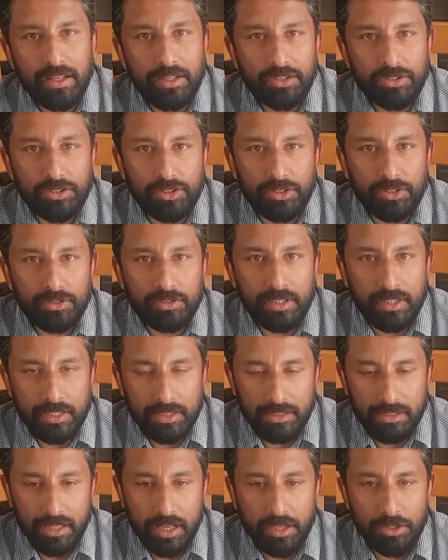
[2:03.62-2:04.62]
so there
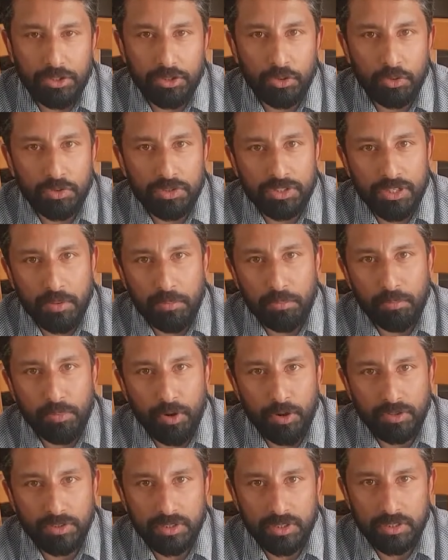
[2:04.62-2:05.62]
is two-step
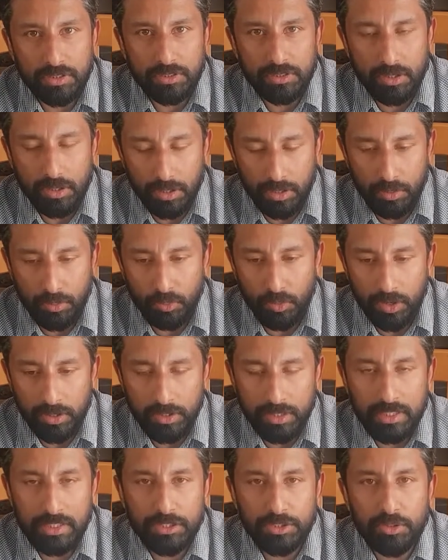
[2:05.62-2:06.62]
process. One
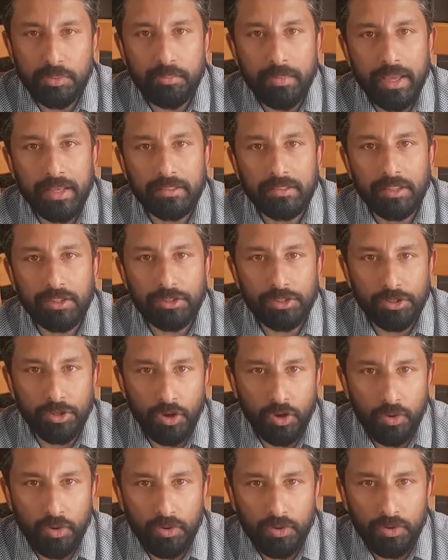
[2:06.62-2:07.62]
is to make the
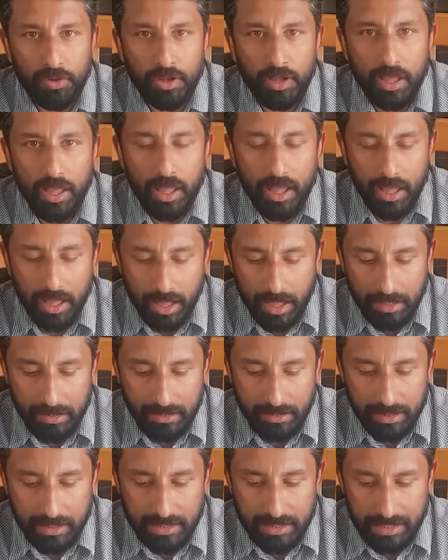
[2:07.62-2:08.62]
dough and
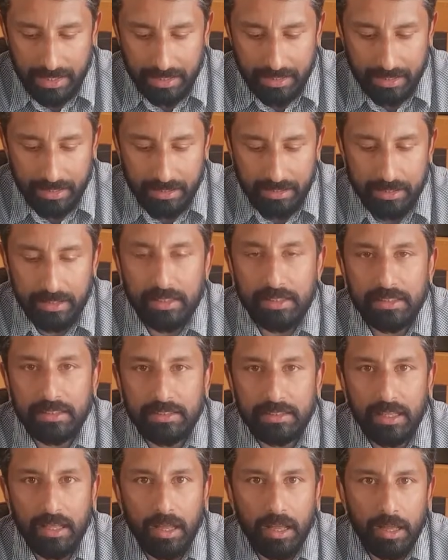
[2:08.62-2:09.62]
the second
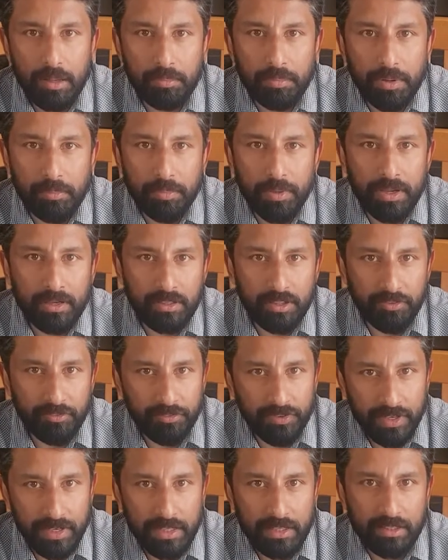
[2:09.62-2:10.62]
is prepare the
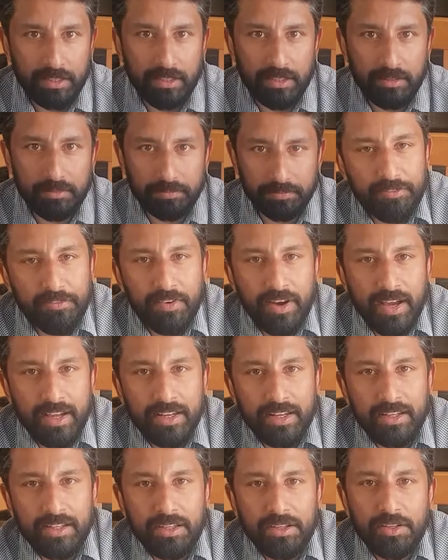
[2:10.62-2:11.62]
filling. And
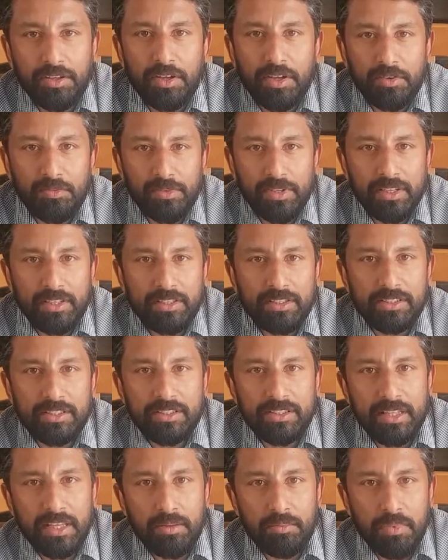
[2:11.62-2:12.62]
finally, we need to
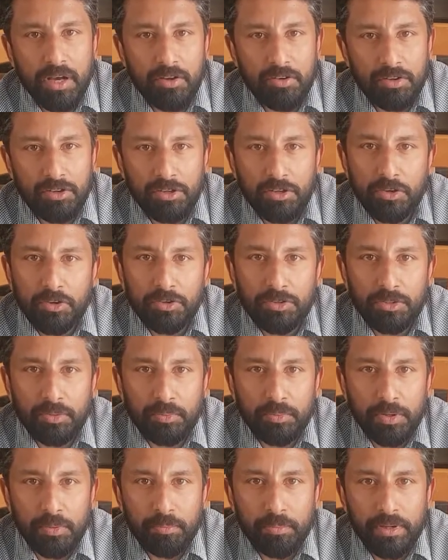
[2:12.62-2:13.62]
steam our dough to
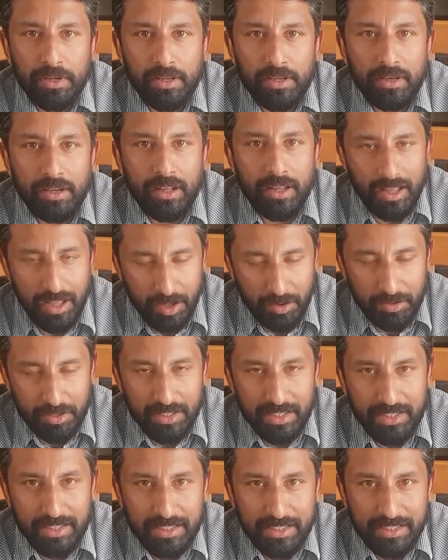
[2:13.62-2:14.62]
prepare our
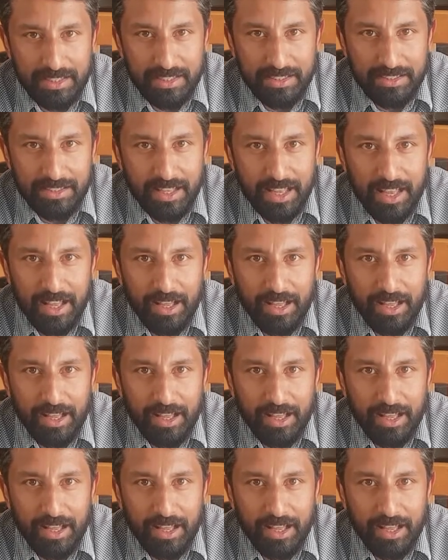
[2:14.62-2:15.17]
delicious